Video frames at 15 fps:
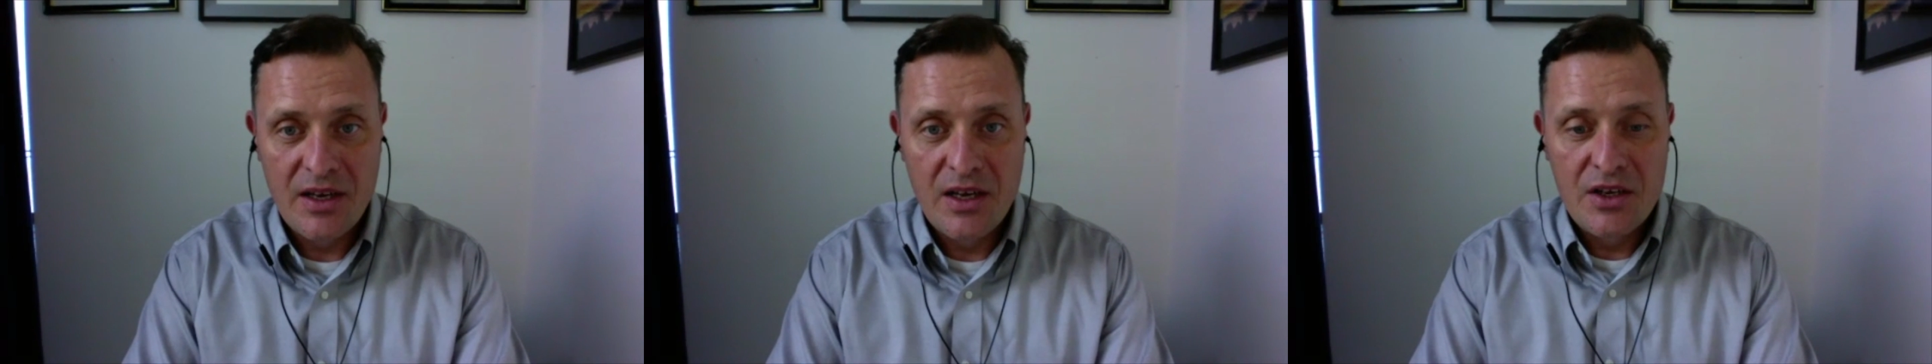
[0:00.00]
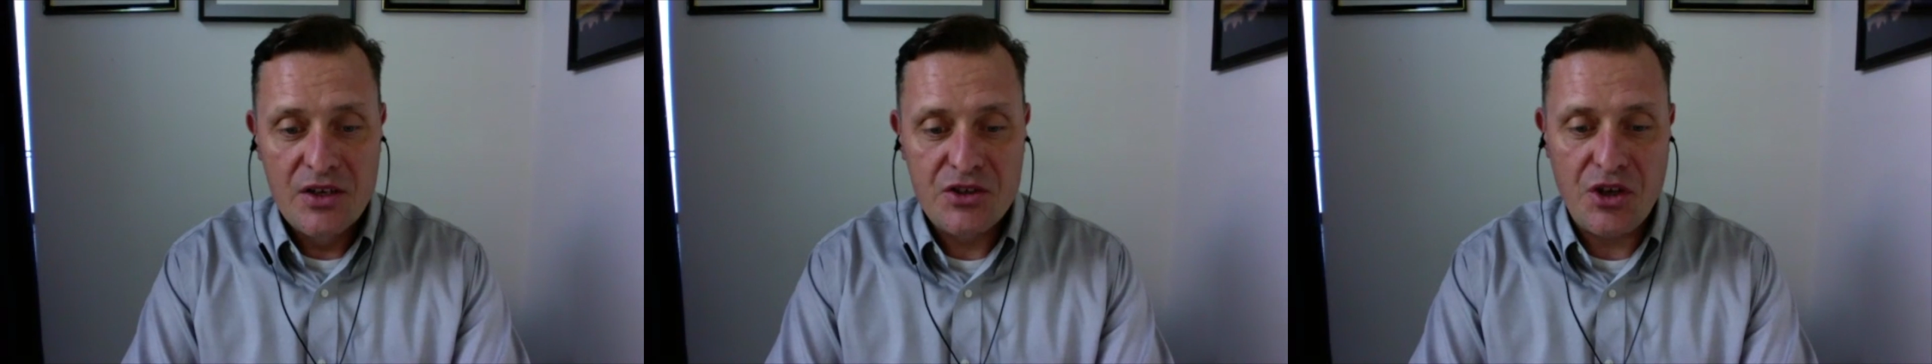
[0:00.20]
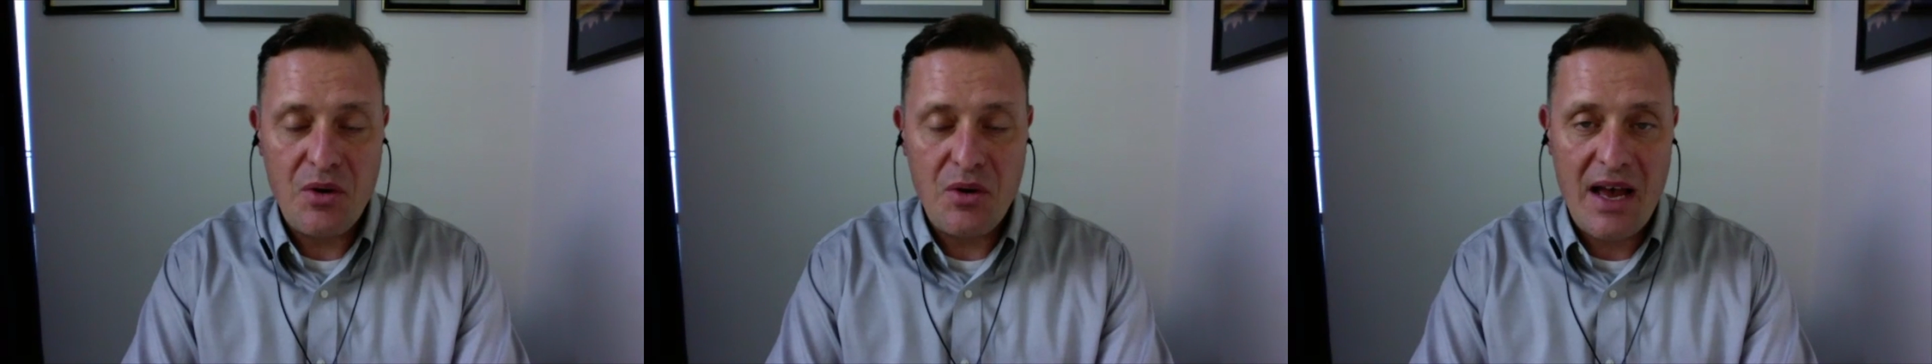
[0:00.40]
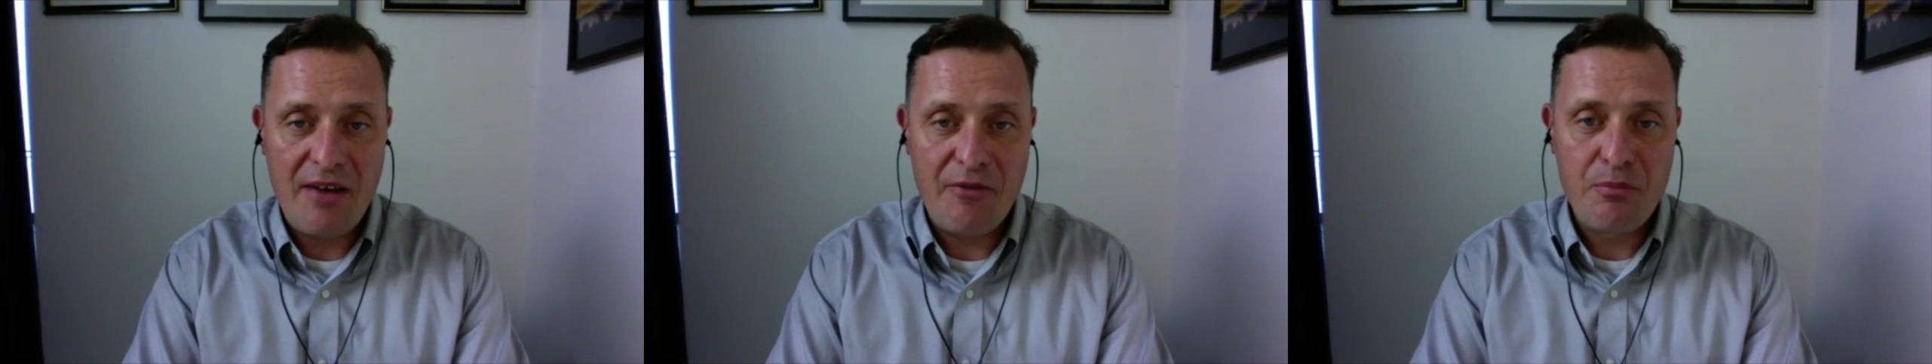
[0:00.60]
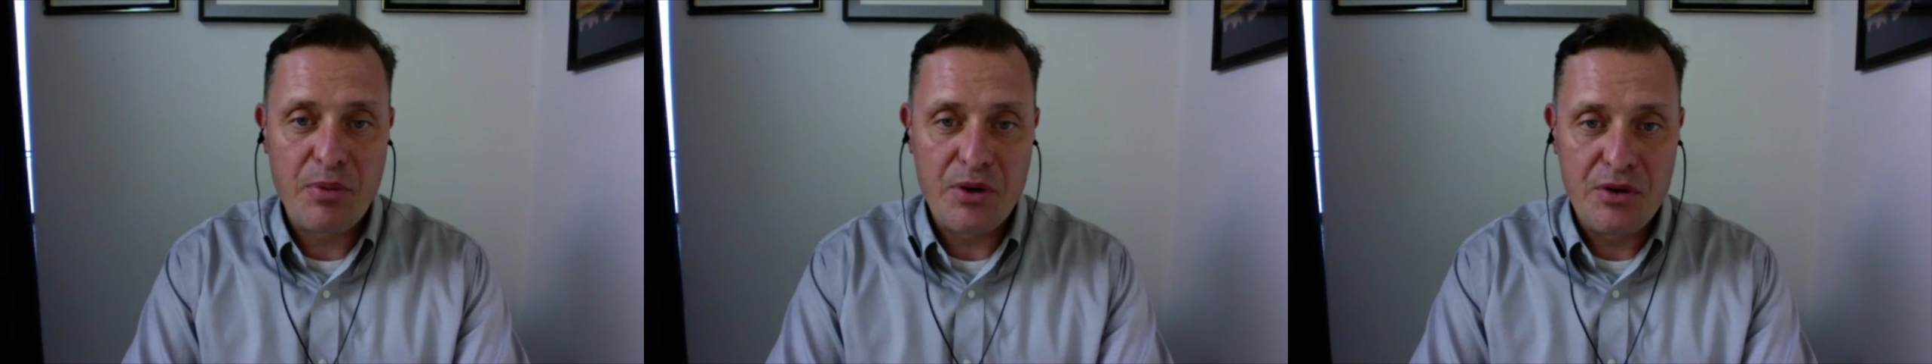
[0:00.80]
So you
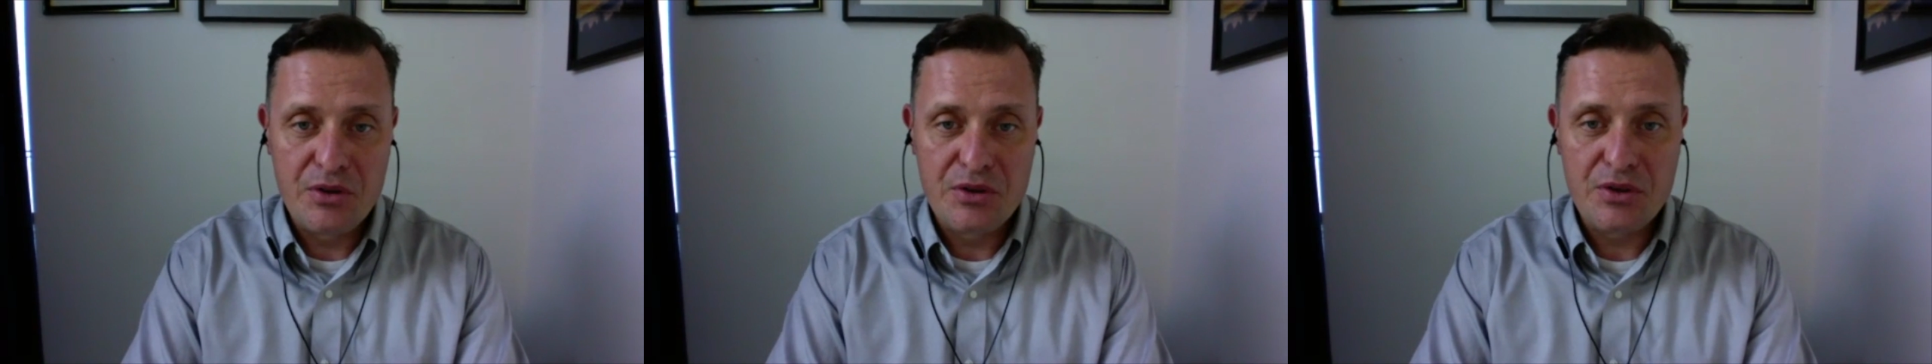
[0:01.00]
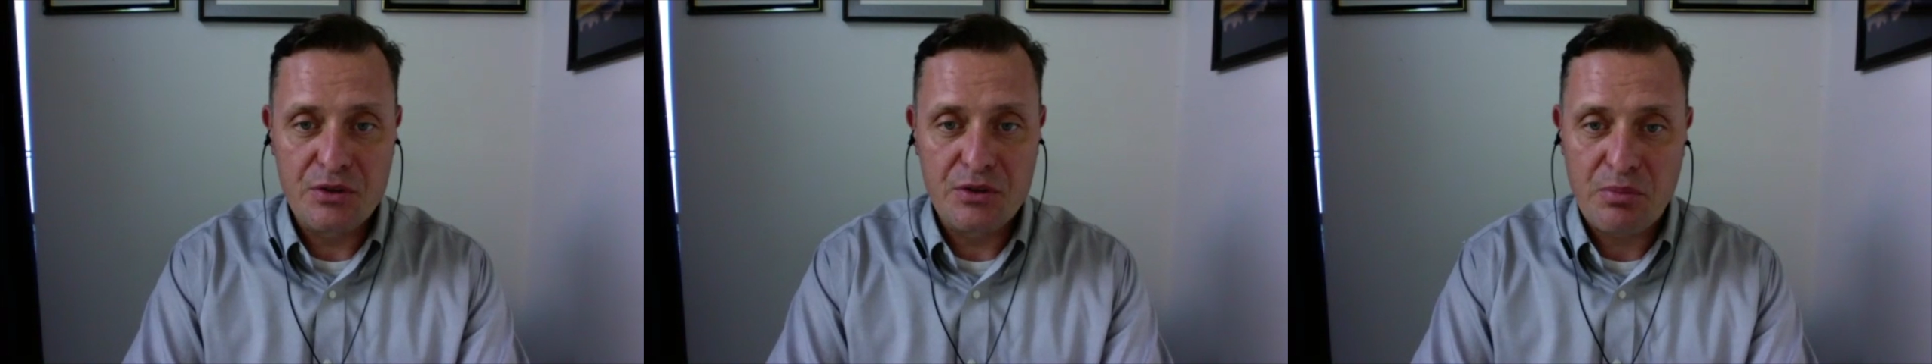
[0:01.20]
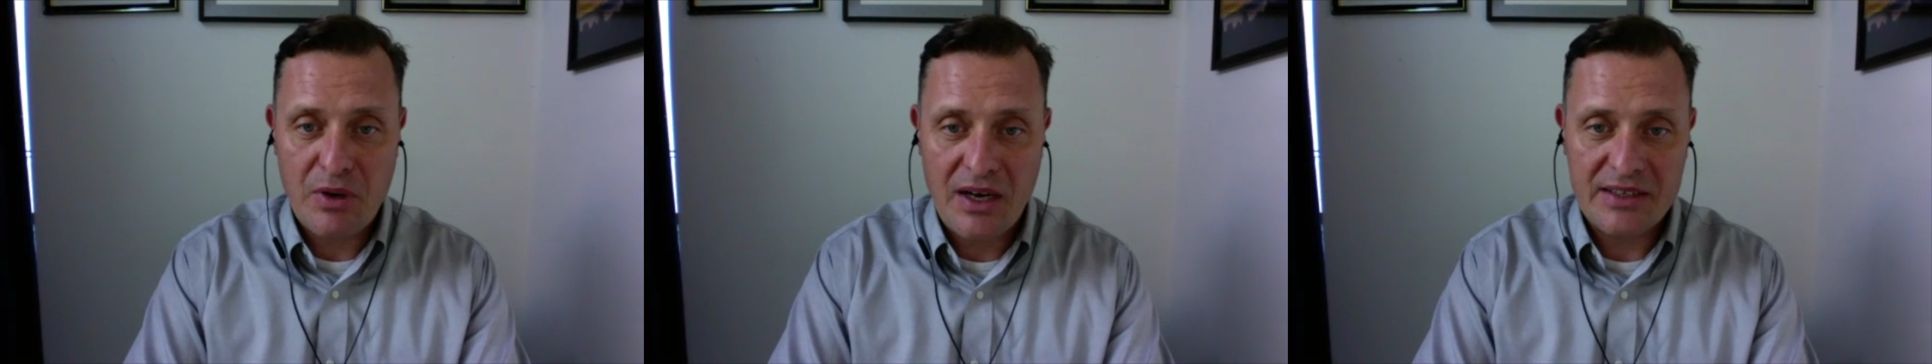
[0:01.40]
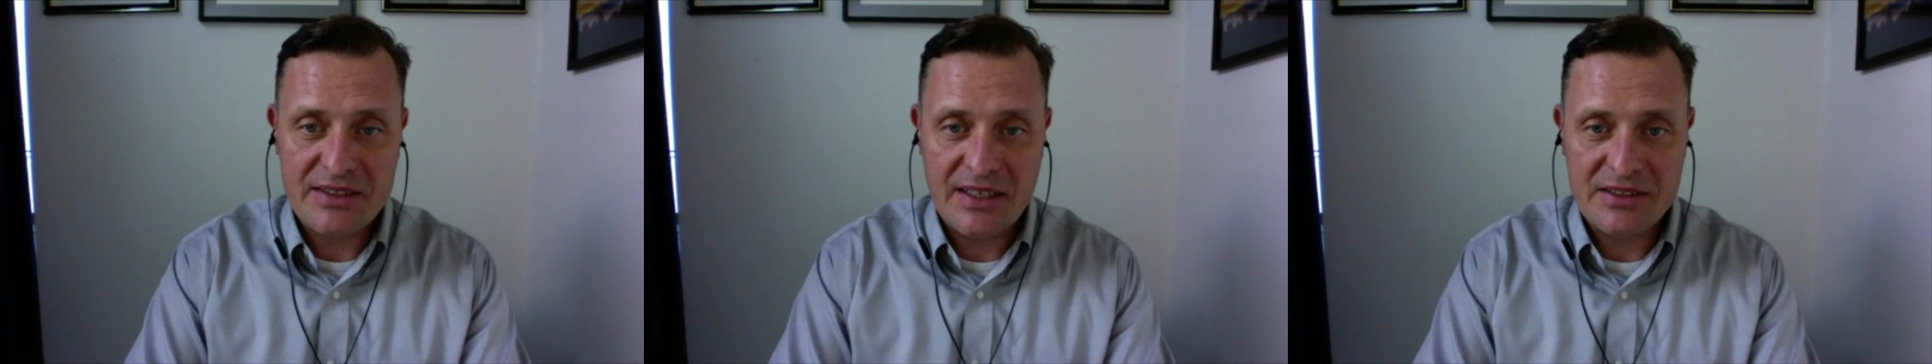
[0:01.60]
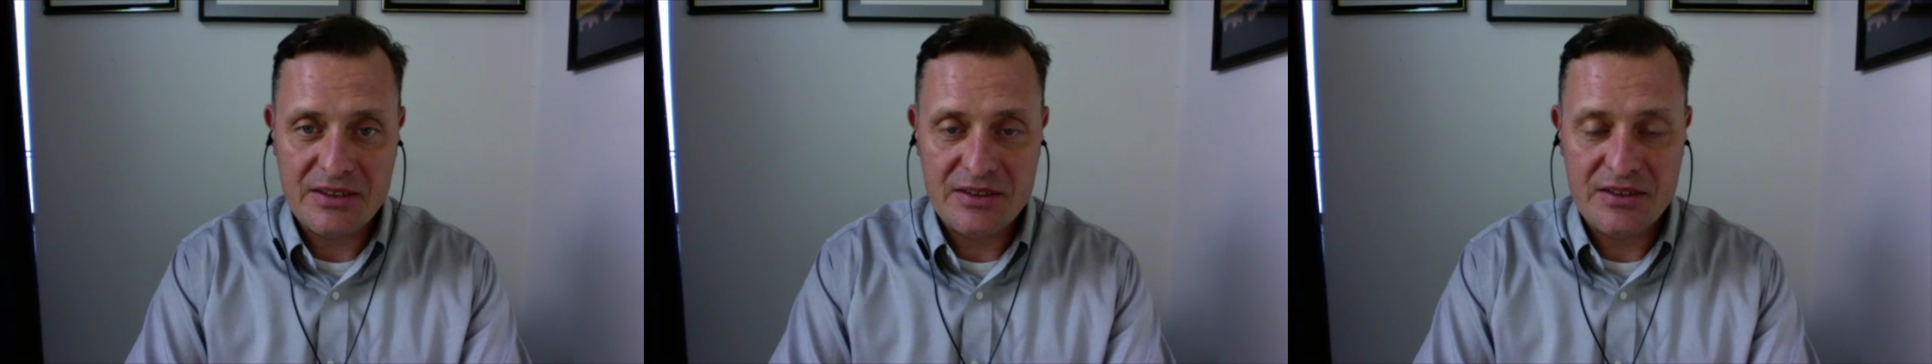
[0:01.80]
have producers and
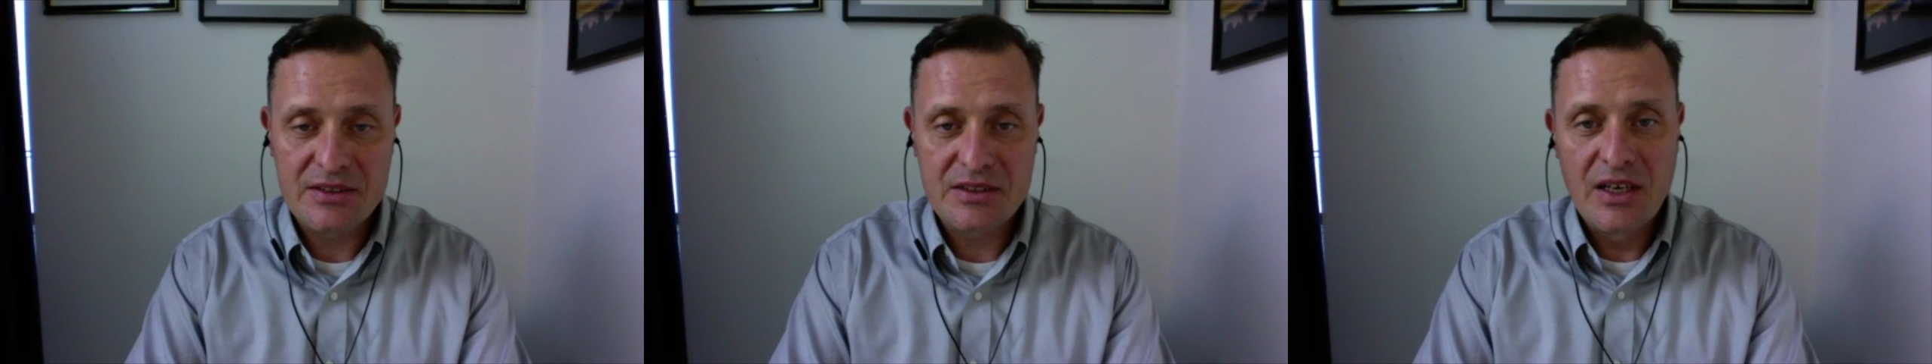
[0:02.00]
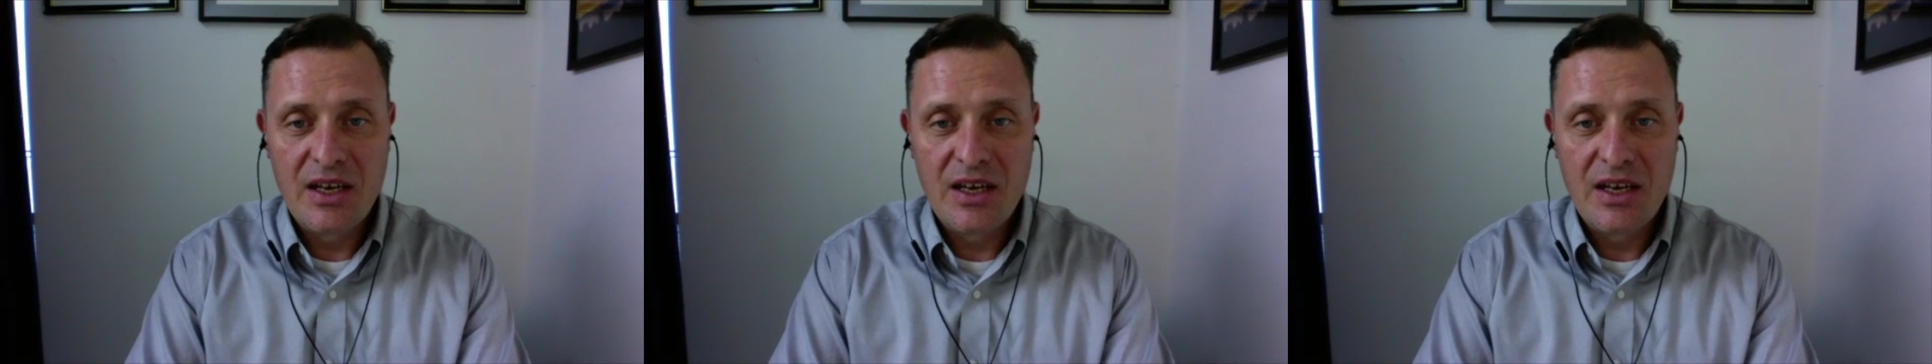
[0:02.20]
processors,